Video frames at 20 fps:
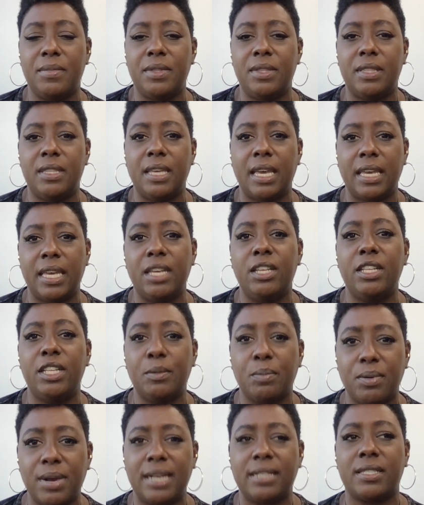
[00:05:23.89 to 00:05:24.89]
the healing
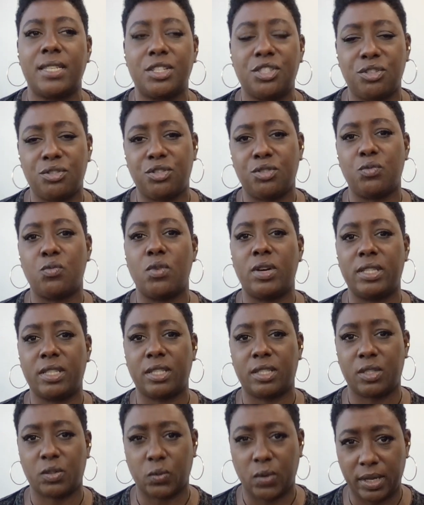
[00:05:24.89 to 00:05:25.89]
process, you do want the
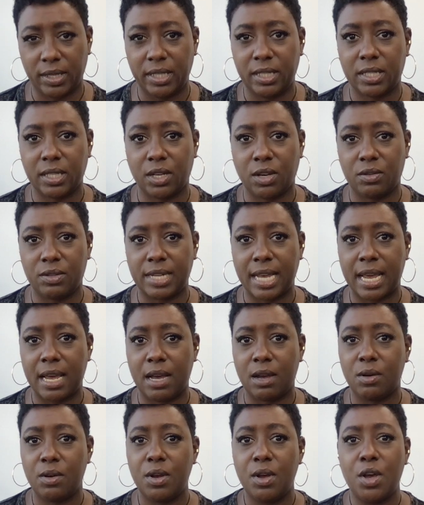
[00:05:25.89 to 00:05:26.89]
swelling to go
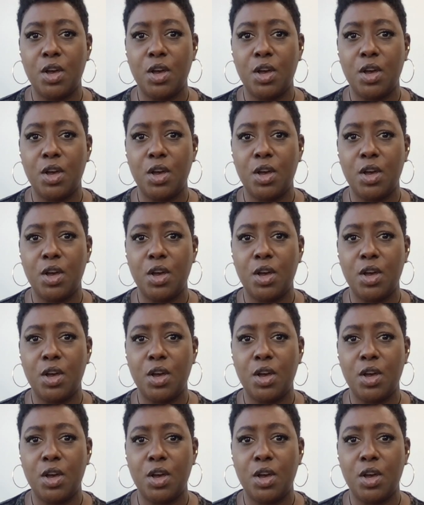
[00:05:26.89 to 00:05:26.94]
down,